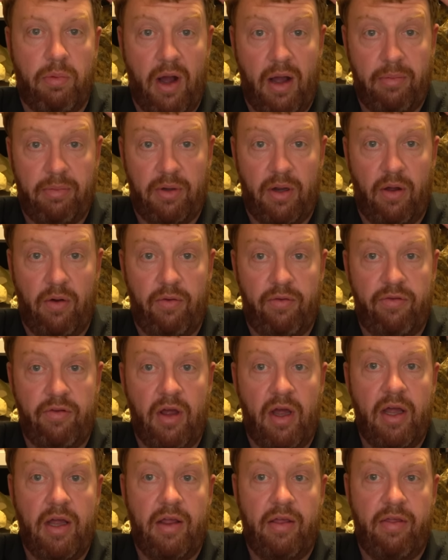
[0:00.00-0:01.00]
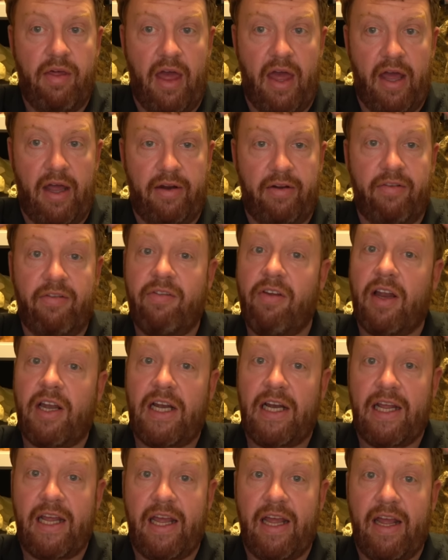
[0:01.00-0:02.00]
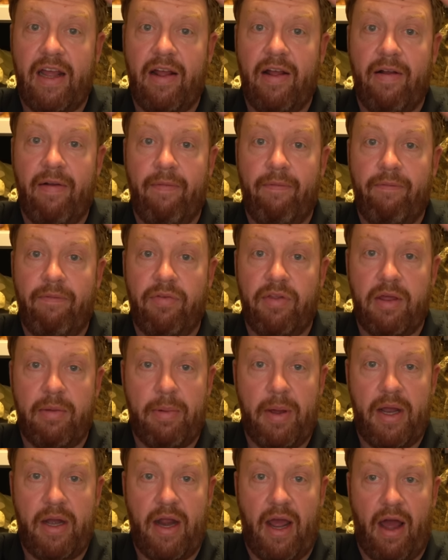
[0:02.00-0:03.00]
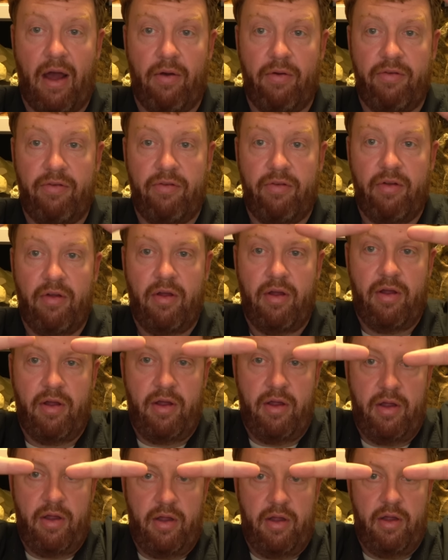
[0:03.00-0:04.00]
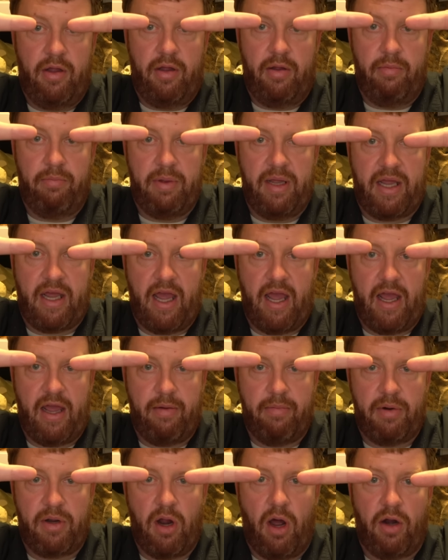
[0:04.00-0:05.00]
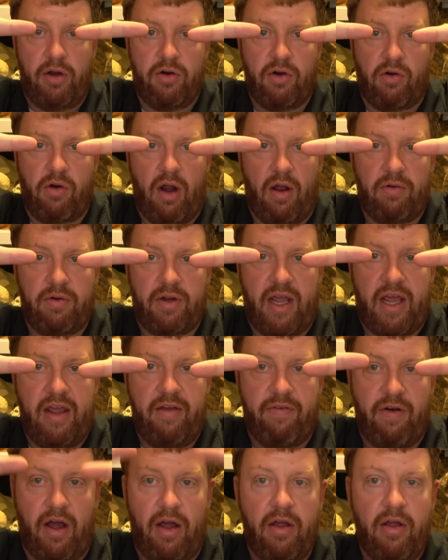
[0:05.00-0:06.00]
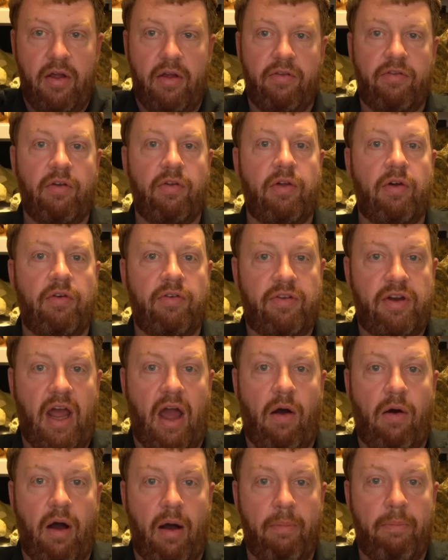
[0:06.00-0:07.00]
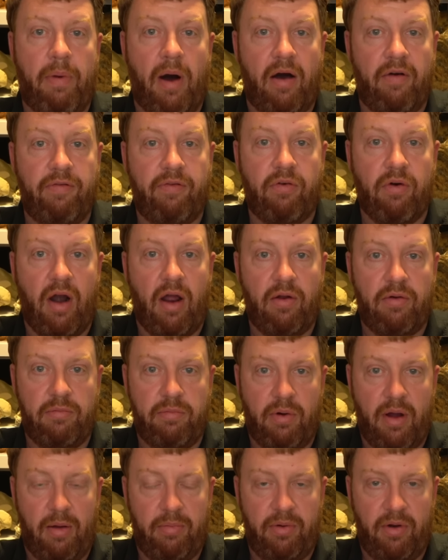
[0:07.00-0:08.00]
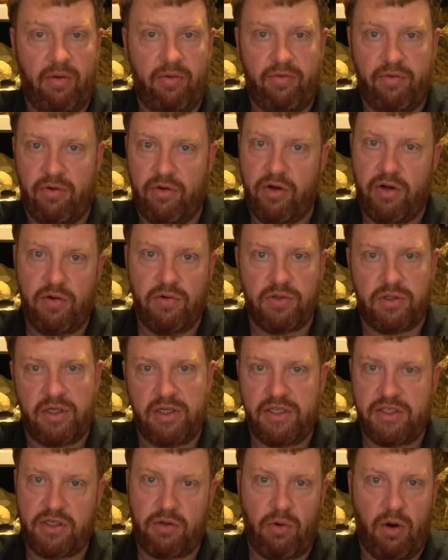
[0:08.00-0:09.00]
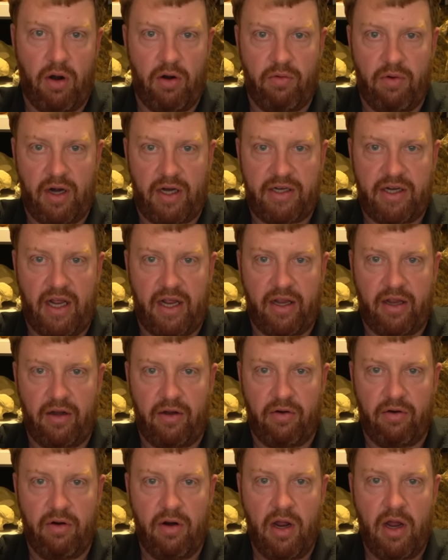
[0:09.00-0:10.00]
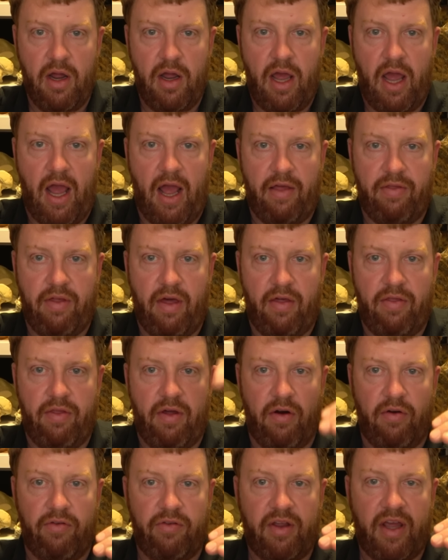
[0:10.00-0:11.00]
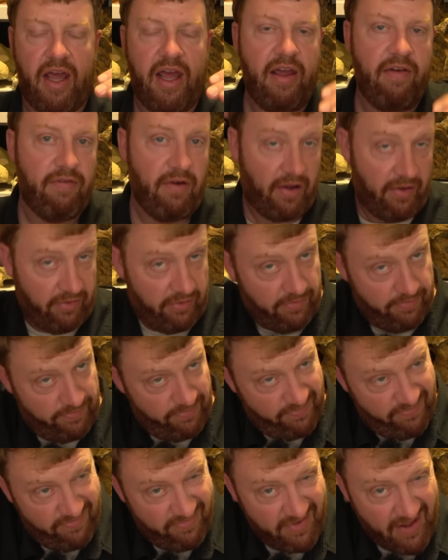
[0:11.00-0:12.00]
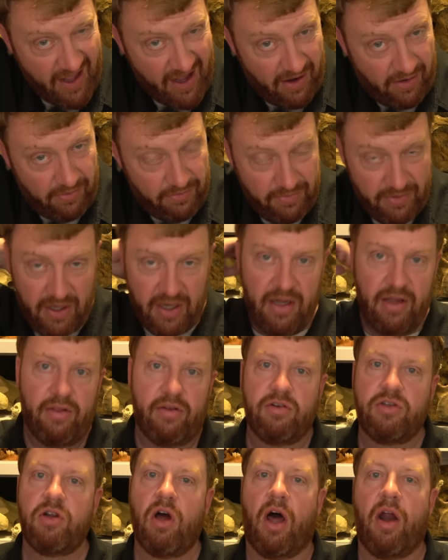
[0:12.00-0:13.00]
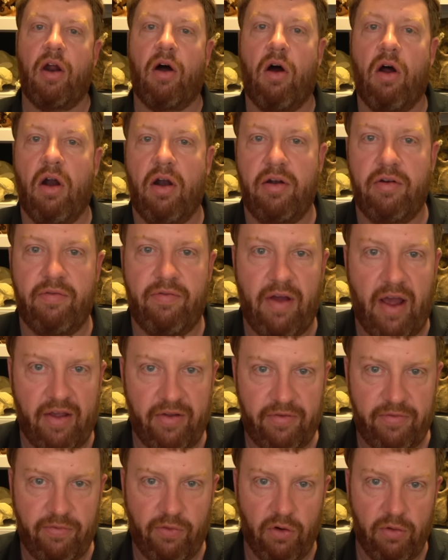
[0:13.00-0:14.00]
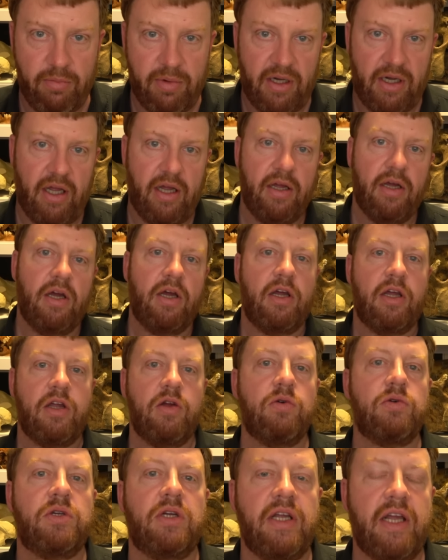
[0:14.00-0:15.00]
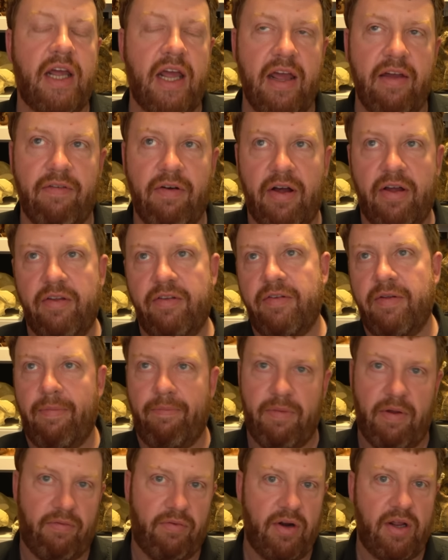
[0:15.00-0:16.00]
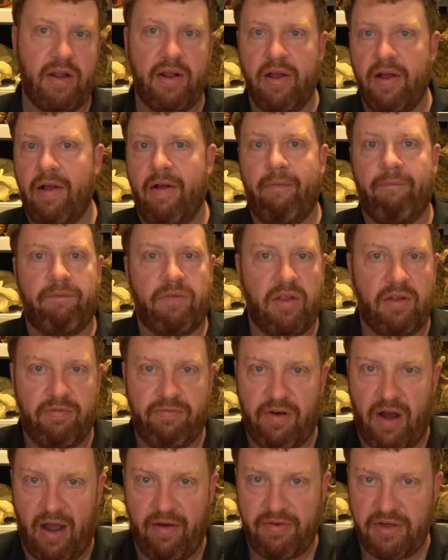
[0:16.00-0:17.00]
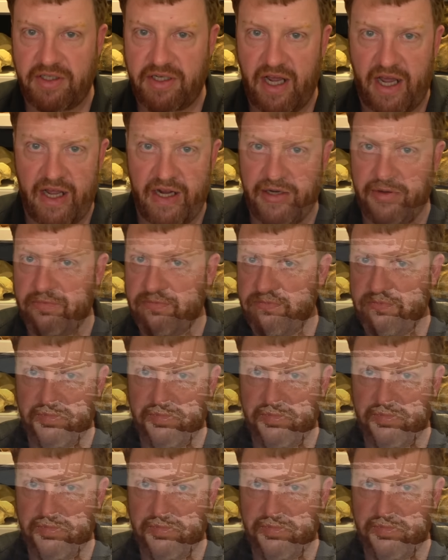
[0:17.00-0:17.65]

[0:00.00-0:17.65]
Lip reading: pueblos, then suddenly the pit house became an underground kiva. So there's now above ground pueblos that are usually square and rectangular, and then there's kivas. Now, there's not a hard and fast formula. Usually kivas, every 5 to 10